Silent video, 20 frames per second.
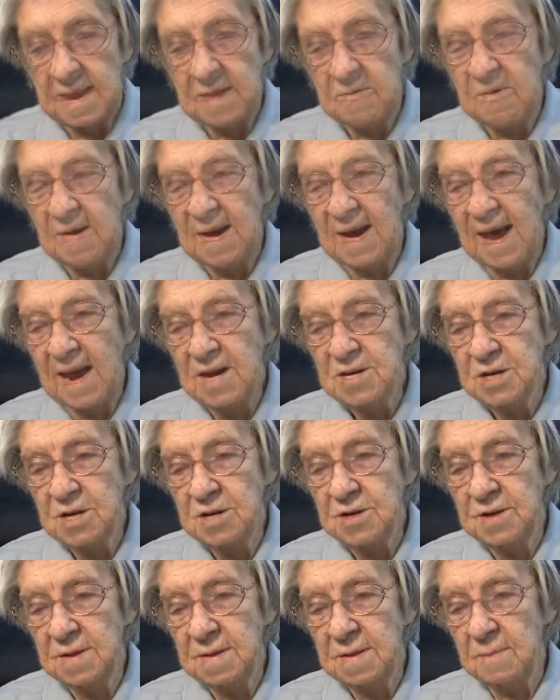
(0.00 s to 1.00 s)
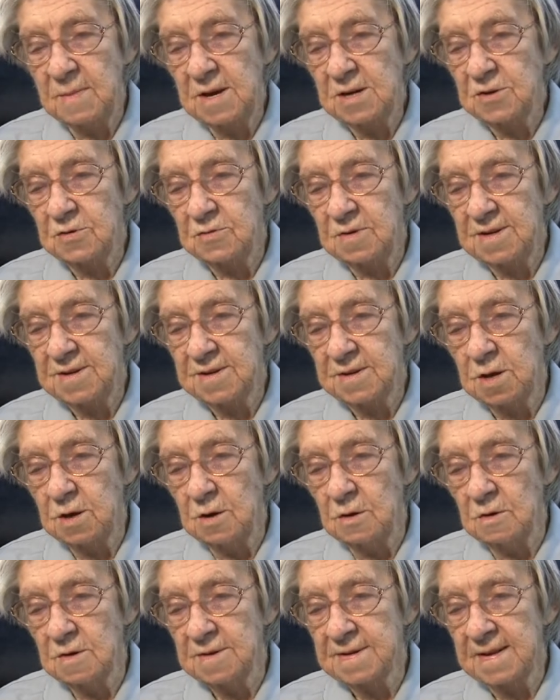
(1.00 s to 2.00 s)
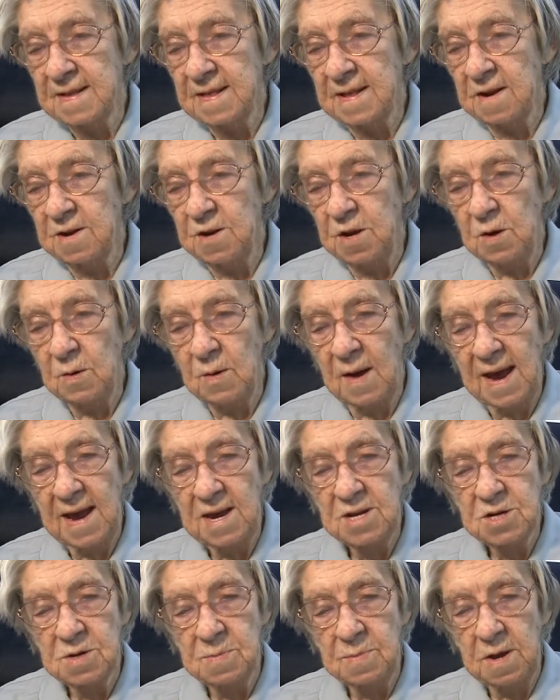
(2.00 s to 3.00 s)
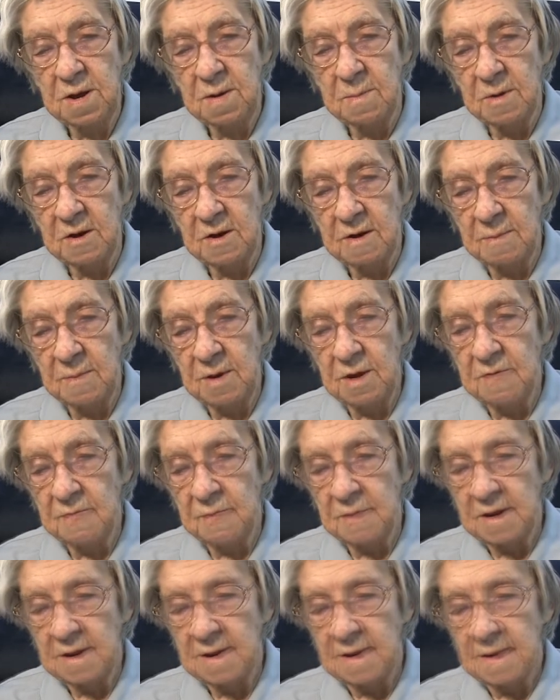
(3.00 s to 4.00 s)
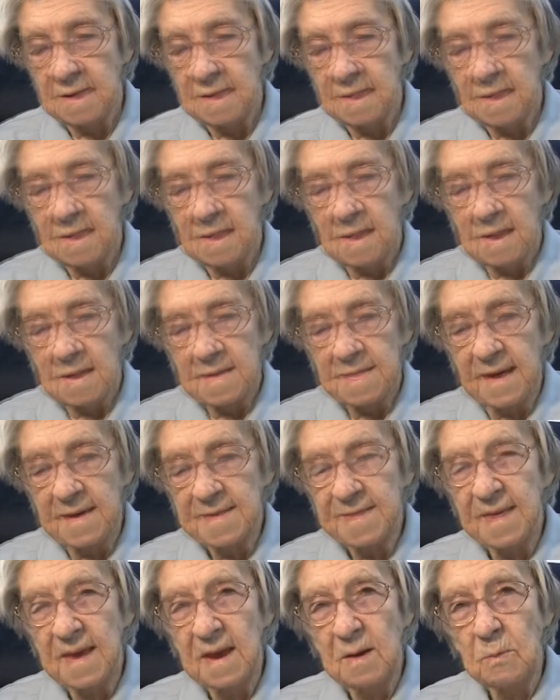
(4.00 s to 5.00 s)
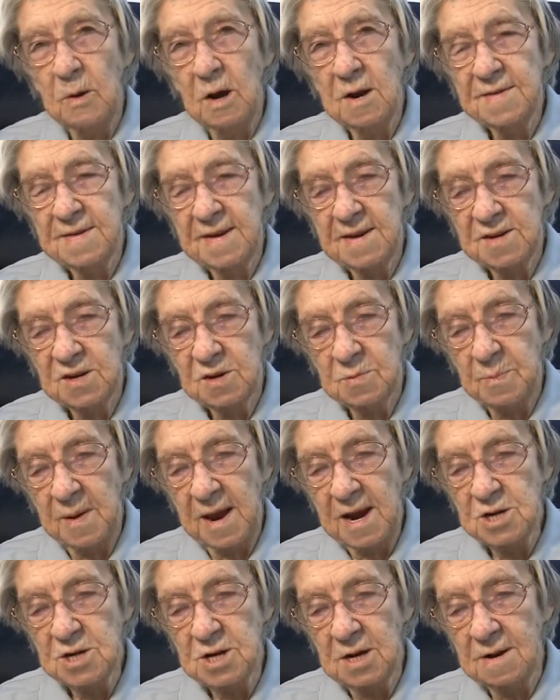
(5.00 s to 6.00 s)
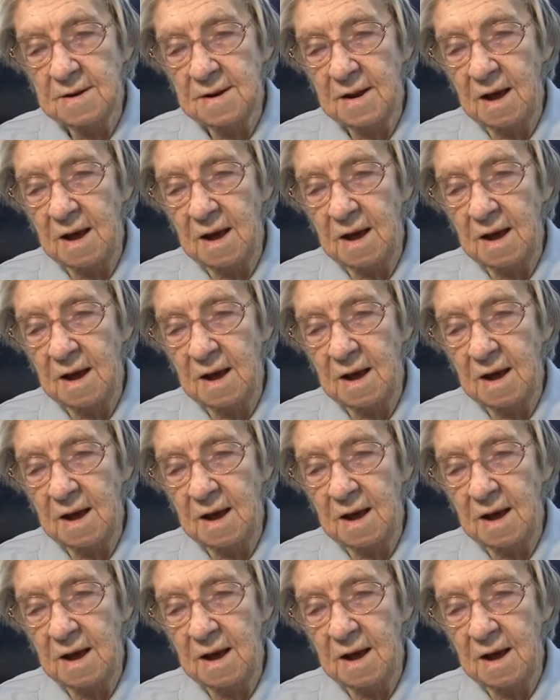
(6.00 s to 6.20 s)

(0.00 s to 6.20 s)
in relation to the mystery schools and the New Age movement. that there was a special